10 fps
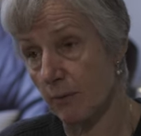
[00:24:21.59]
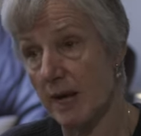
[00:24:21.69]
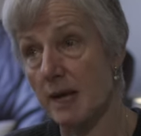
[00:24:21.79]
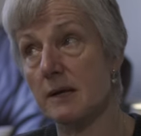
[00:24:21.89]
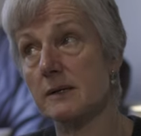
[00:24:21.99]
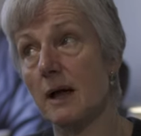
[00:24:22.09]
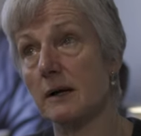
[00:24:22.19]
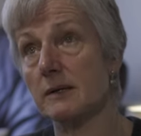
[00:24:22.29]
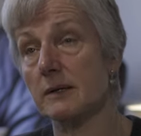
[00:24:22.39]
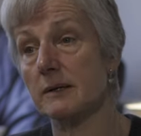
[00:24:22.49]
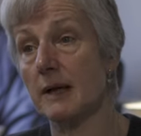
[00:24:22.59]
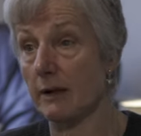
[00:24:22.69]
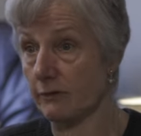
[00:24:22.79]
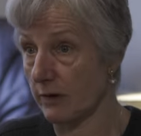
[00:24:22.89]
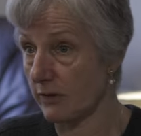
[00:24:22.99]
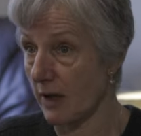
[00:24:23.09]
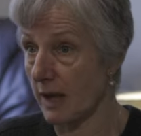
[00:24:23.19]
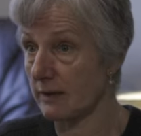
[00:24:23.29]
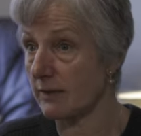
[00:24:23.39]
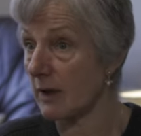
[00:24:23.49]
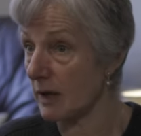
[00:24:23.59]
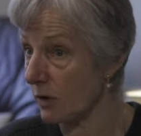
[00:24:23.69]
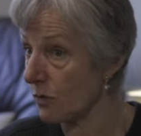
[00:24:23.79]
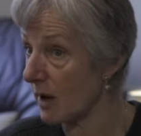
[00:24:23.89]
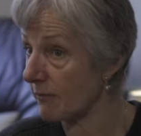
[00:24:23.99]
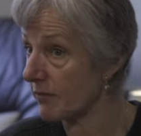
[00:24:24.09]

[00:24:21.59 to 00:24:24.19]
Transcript: We conducted, at Drug Science, a YouGov